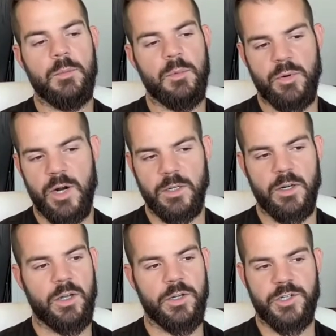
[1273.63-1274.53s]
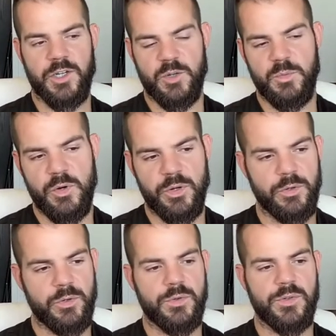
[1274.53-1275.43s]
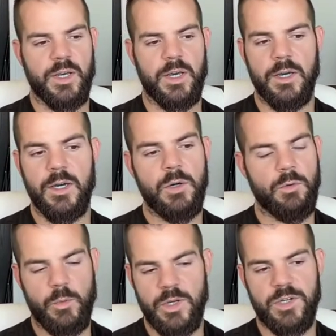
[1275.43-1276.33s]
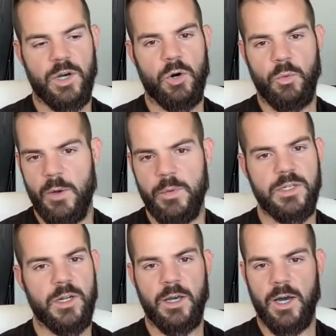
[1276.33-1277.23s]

but product knowledge, testimonials, like what we sell, why we sell it,